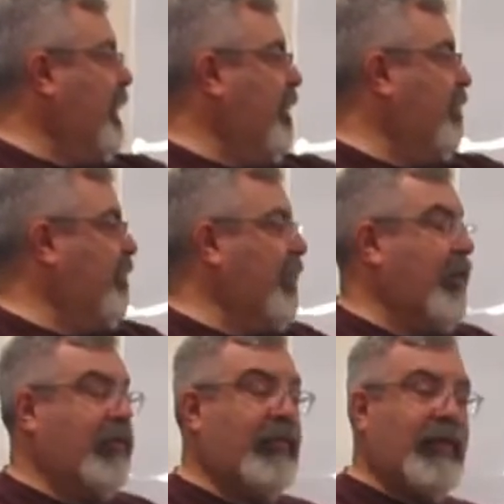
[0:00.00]
edges
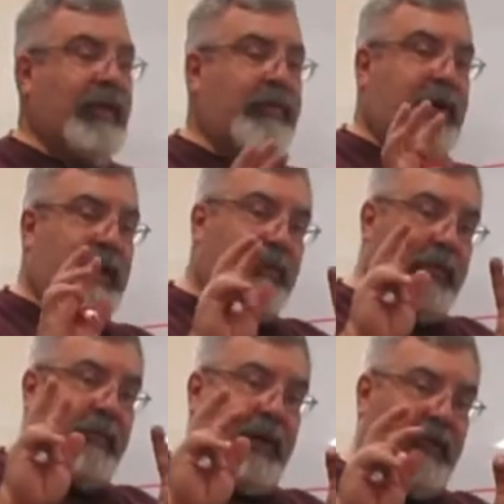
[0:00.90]
out so that kind of
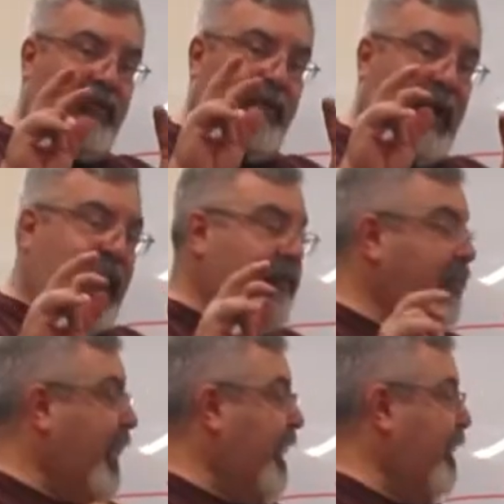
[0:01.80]
put my
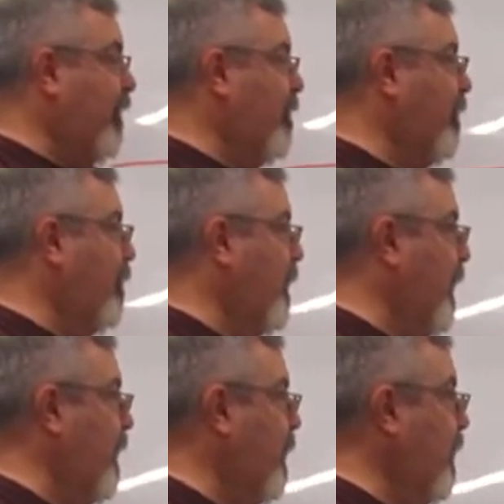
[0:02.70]
draft on there,
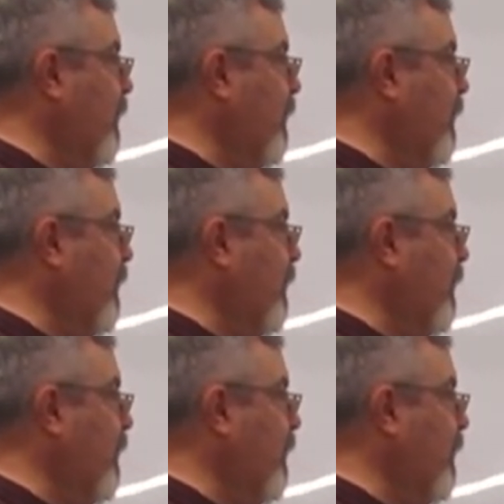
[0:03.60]
okay?